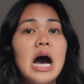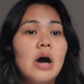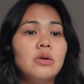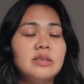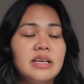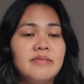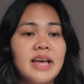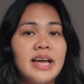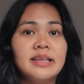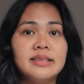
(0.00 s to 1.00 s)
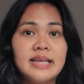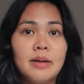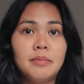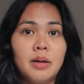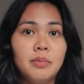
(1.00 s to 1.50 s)
I'll leave that in the
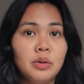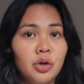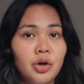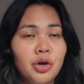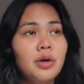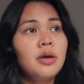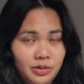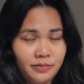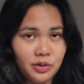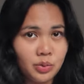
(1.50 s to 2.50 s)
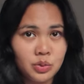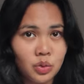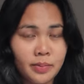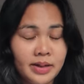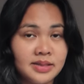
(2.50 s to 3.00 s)
down bar below. If you don't wanna
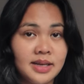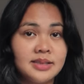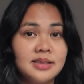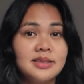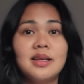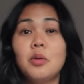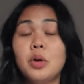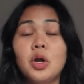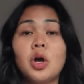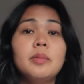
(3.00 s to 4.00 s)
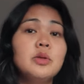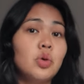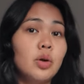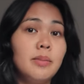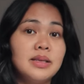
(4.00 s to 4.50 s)
talk about sizes, we're not gonna be
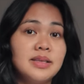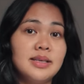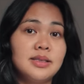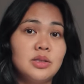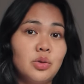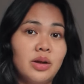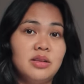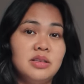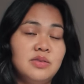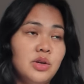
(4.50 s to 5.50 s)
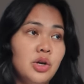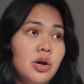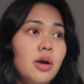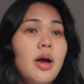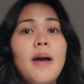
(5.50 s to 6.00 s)
talking about sizes throughout this
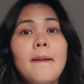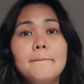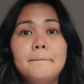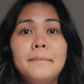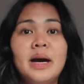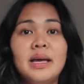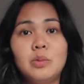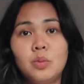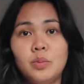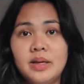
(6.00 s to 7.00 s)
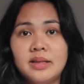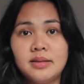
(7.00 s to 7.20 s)
video, but it will be in the